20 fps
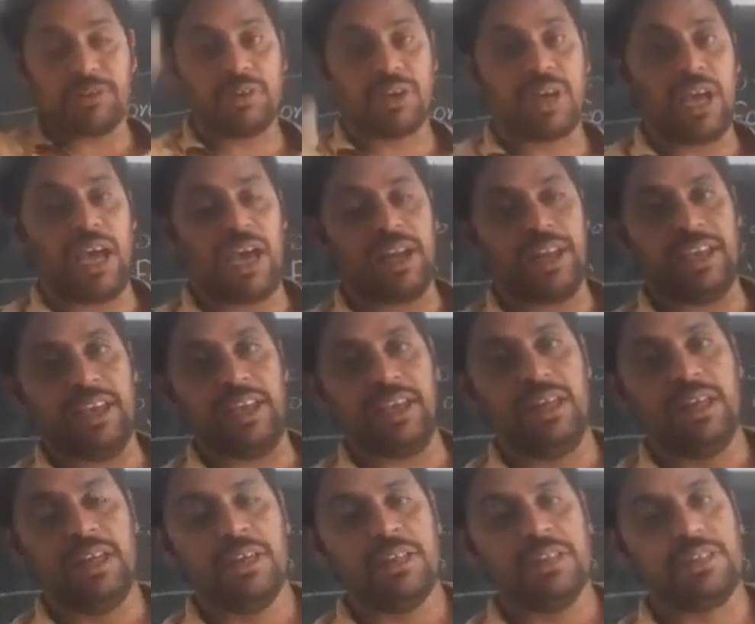to
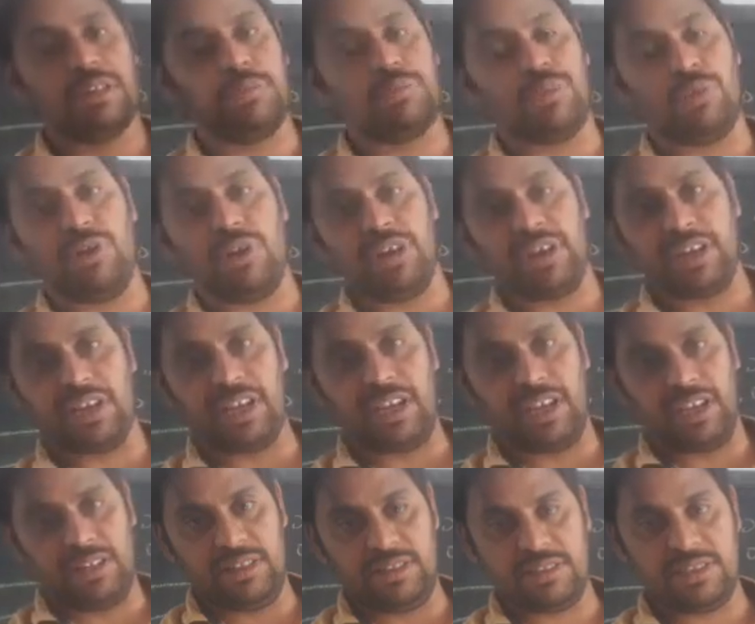carry the pollen
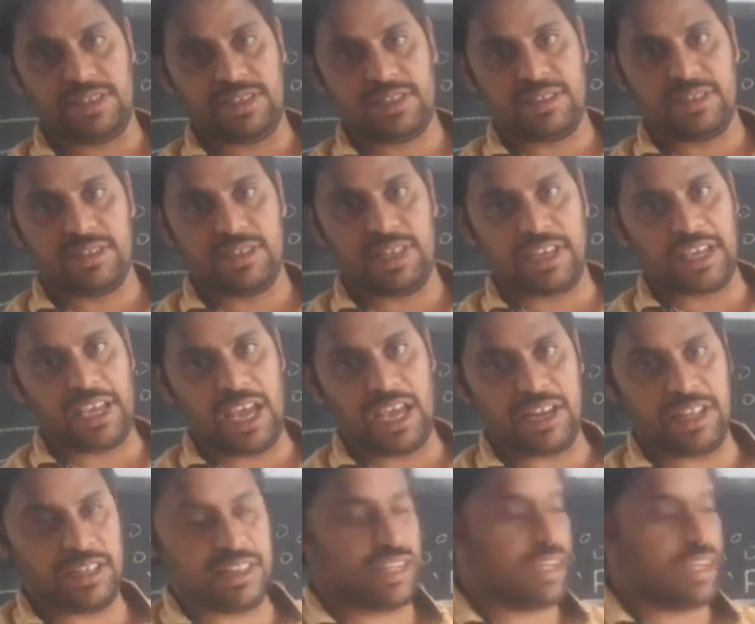grains. They carry